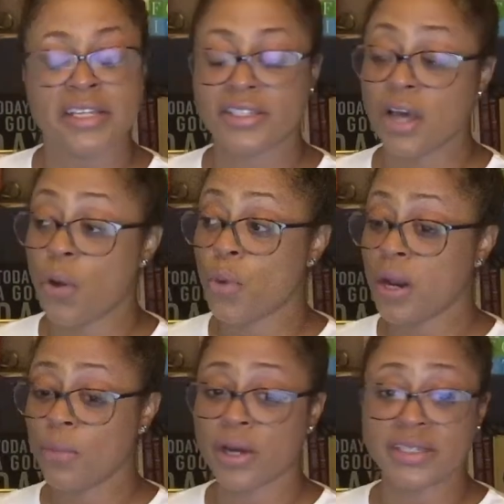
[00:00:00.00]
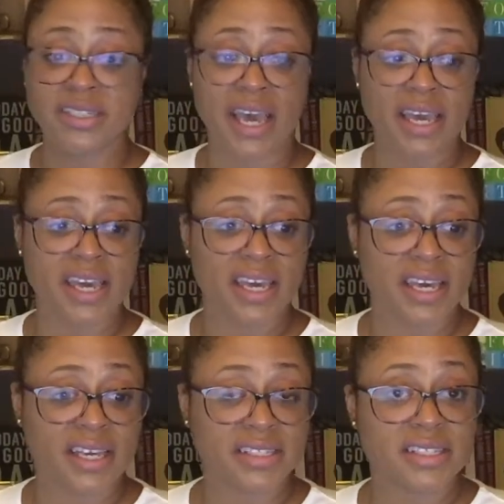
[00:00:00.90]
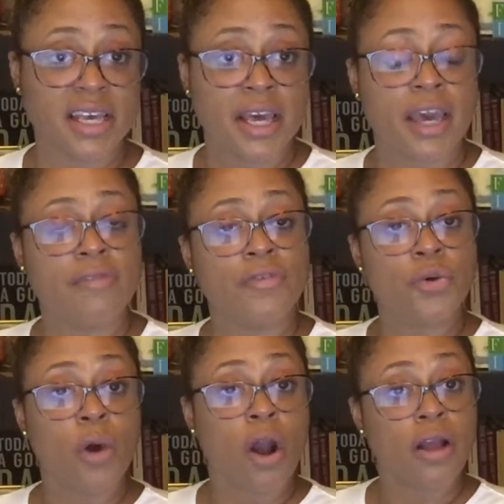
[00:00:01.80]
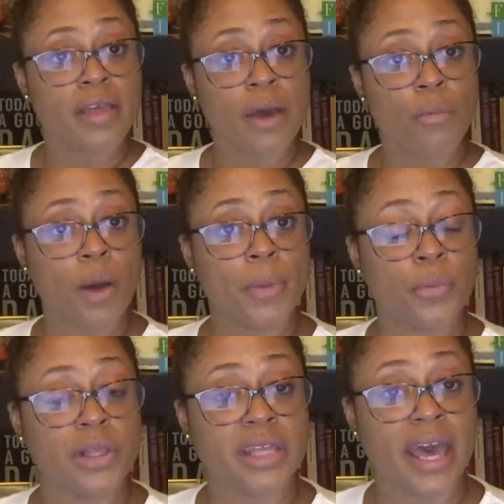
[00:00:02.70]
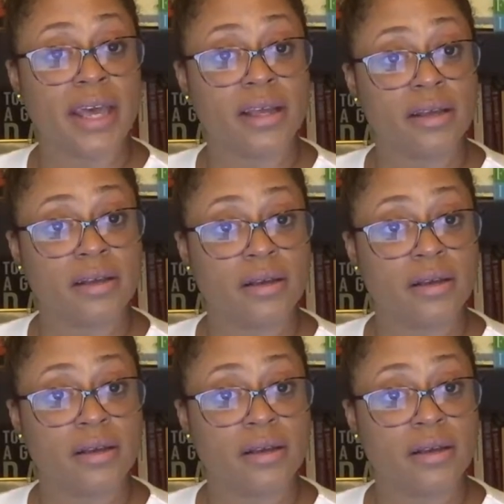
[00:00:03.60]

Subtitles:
So what I'm going to say is, if you are that woman with that